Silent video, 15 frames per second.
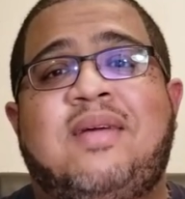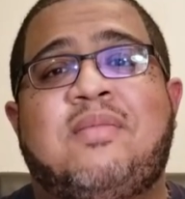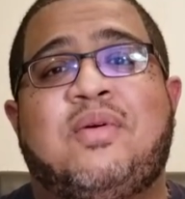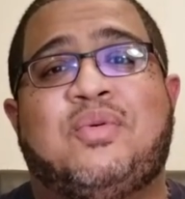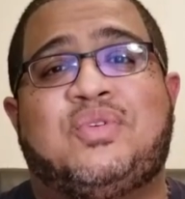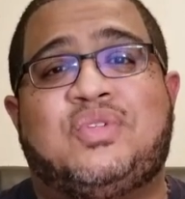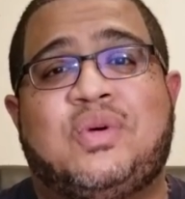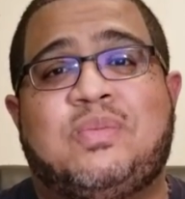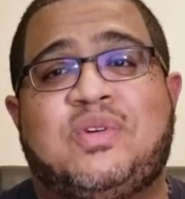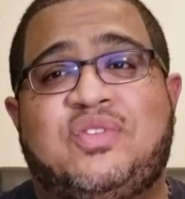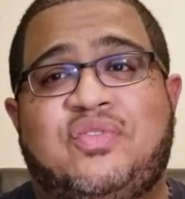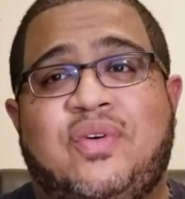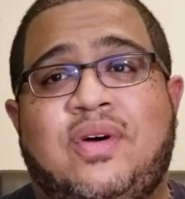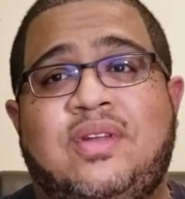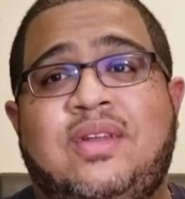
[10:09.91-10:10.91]
It was so much
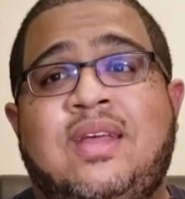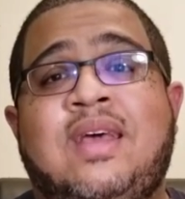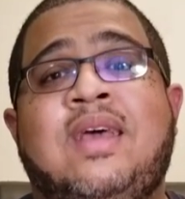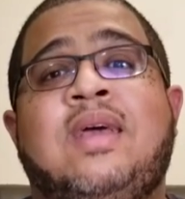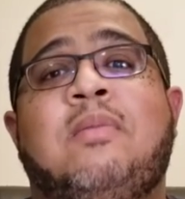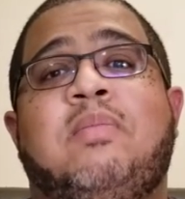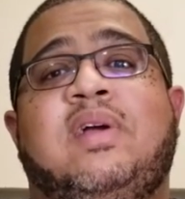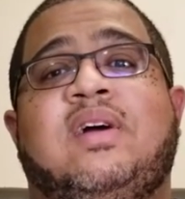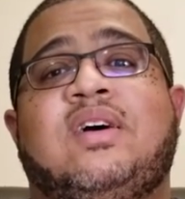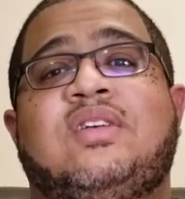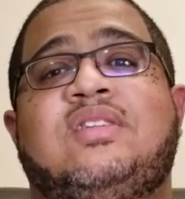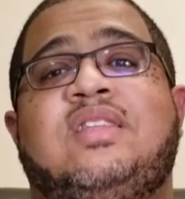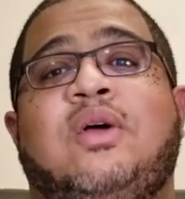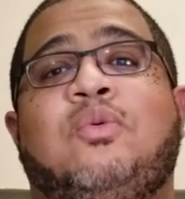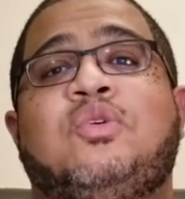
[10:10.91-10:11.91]
fun because
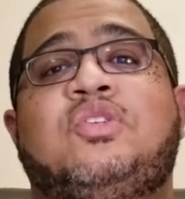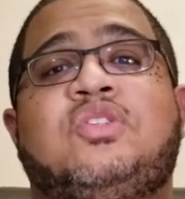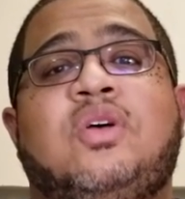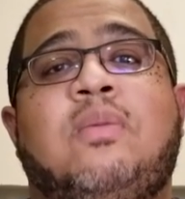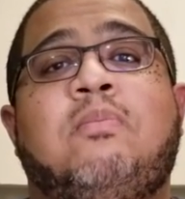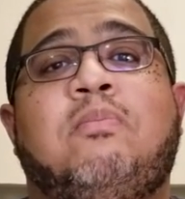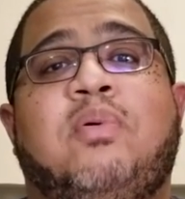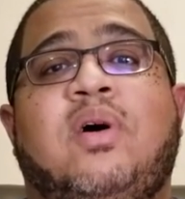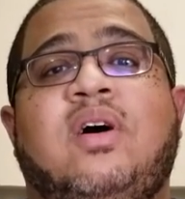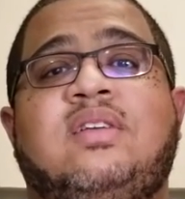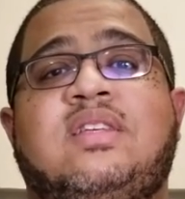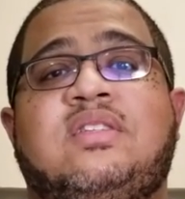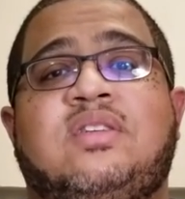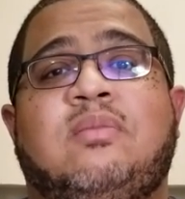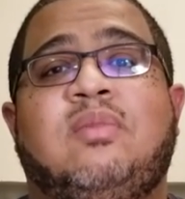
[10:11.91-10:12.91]
there was some bugs
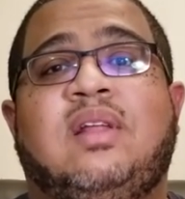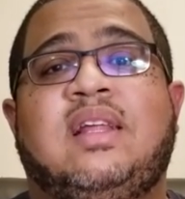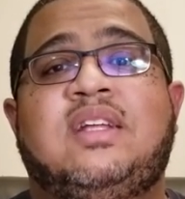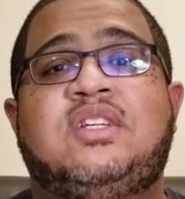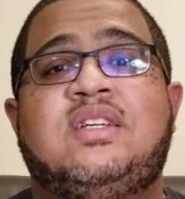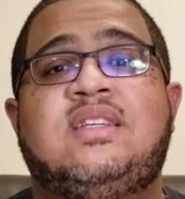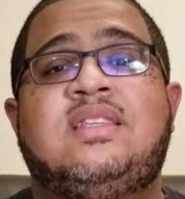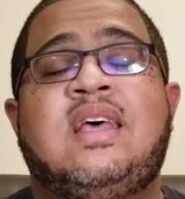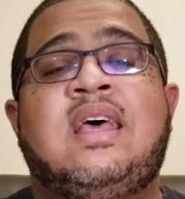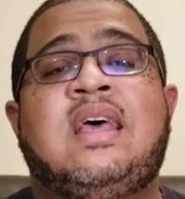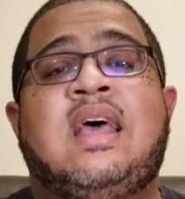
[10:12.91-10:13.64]
and some glitches.